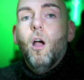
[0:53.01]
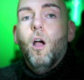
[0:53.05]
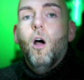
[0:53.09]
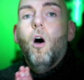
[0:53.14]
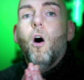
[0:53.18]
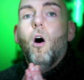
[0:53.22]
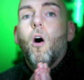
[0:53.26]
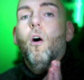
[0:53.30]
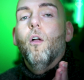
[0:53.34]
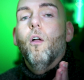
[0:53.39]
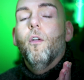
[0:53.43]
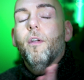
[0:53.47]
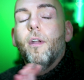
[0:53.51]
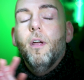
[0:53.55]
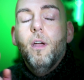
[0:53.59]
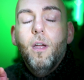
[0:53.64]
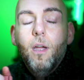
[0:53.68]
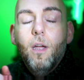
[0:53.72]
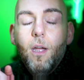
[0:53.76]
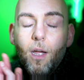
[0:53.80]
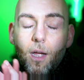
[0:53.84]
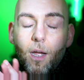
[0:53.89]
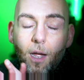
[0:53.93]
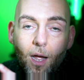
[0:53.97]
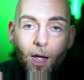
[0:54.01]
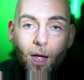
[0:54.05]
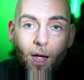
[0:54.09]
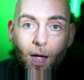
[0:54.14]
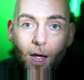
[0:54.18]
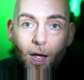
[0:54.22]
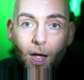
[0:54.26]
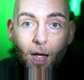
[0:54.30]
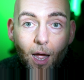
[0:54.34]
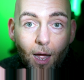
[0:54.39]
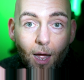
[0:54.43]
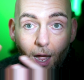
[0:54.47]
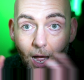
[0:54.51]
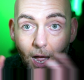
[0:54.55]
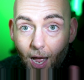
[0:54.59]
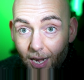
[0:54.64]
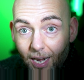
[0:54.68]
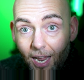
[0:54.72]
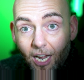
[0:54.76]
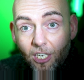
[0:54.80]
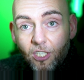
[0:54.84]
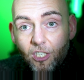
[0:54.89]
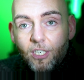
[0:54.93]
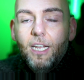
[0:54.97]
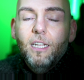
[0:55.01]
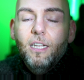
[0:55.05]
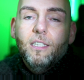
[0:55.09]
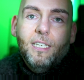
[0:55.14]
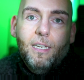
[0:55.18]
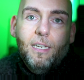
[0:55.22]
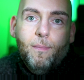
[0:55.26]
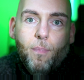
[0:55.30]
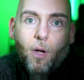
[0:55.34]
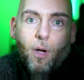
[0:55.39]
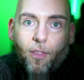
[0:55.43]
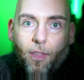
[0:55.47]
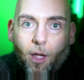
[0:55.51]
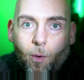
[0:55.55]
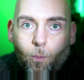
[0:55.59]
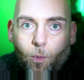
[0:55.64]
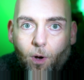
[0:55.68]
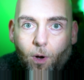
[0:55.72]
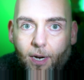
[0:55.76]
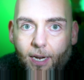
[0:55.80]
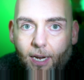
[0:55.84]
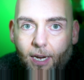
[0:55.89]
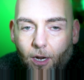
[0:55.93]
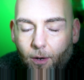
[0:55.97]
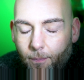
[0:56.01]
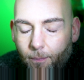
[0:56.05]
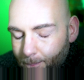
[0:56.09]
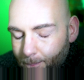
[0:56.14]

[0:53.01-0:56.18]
on a large Killteam board that I'm working on,